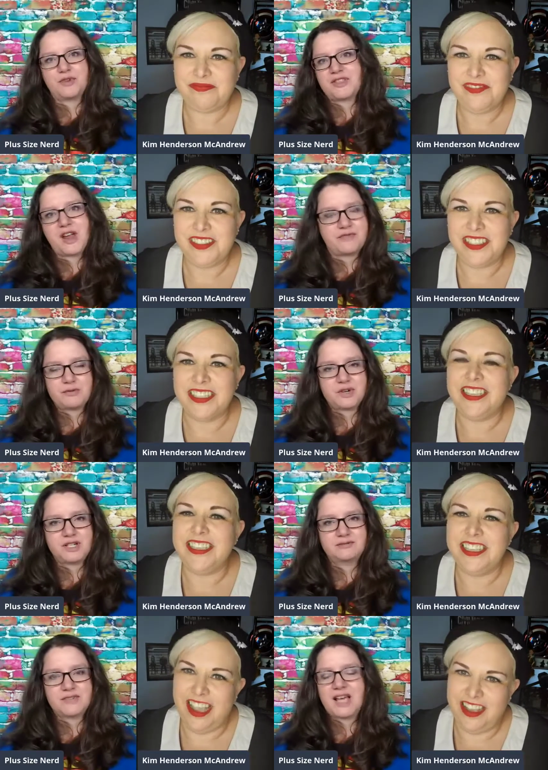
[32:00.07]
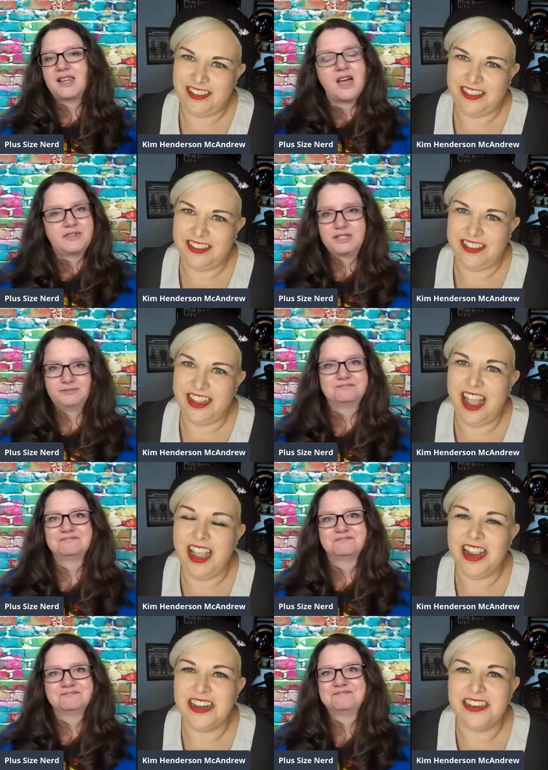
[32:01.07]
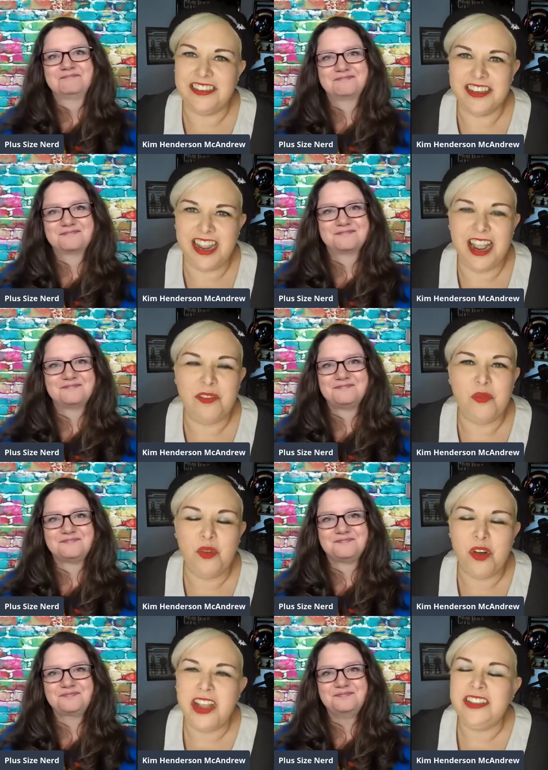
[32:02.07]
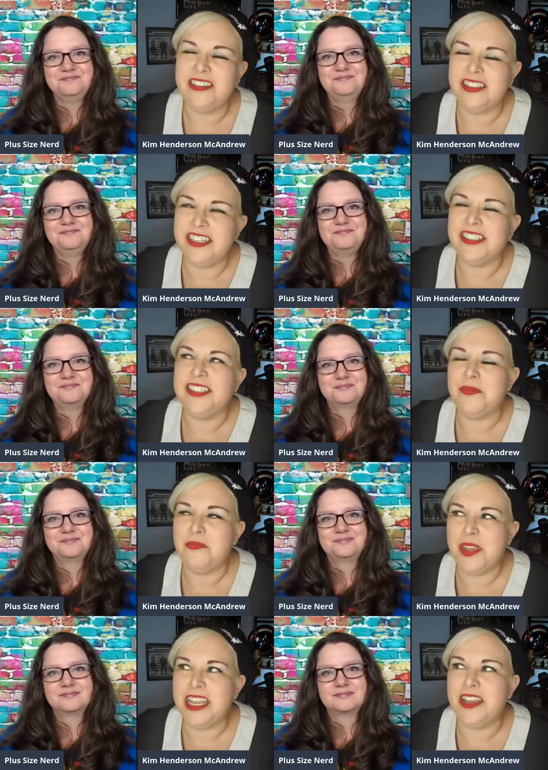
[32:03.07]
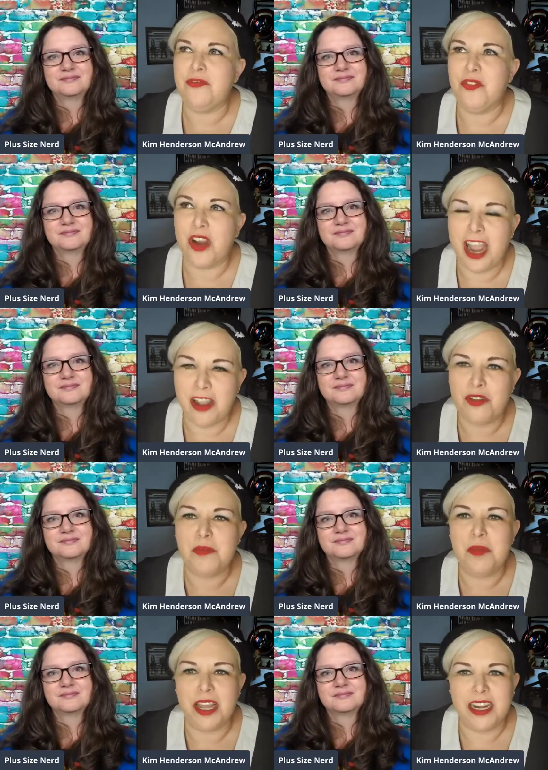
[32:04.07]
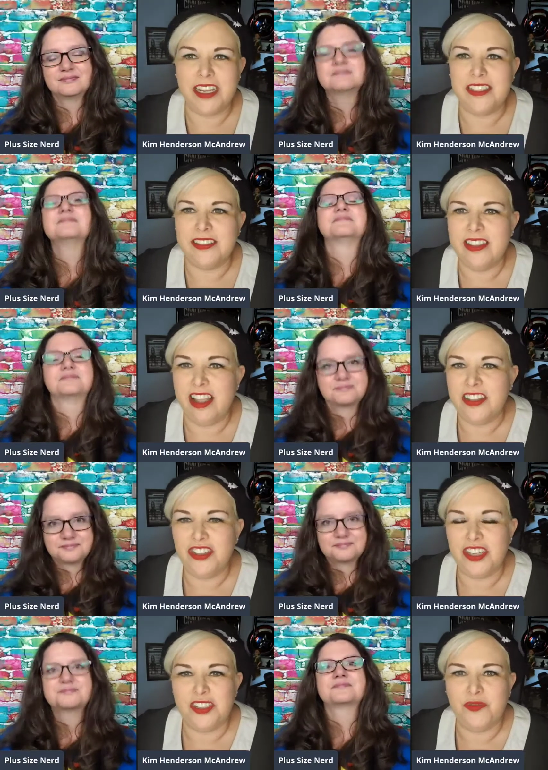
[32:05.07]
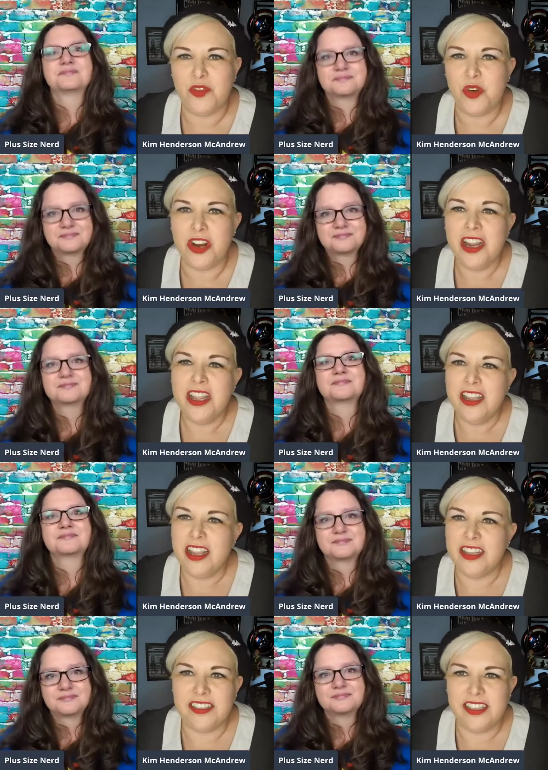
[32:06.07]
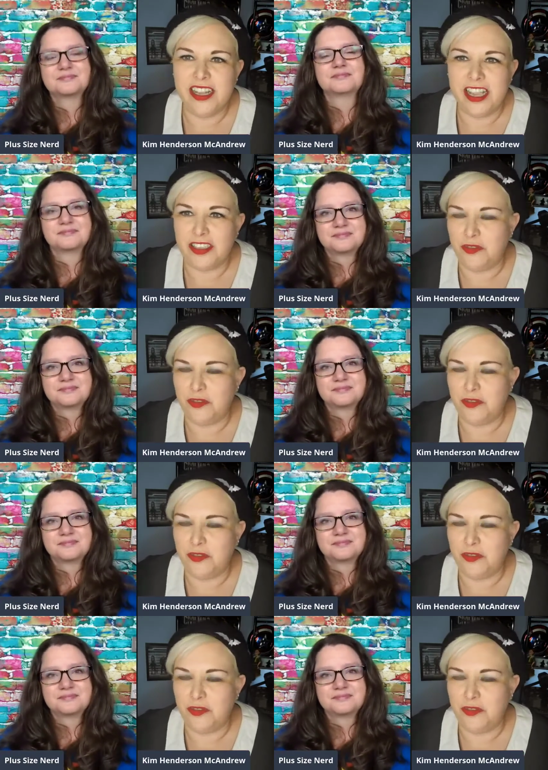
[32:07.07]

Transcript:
Speaker 1: with everyone. Yes,
Speaker 2: I I want this to be for everybody. It's not just for a select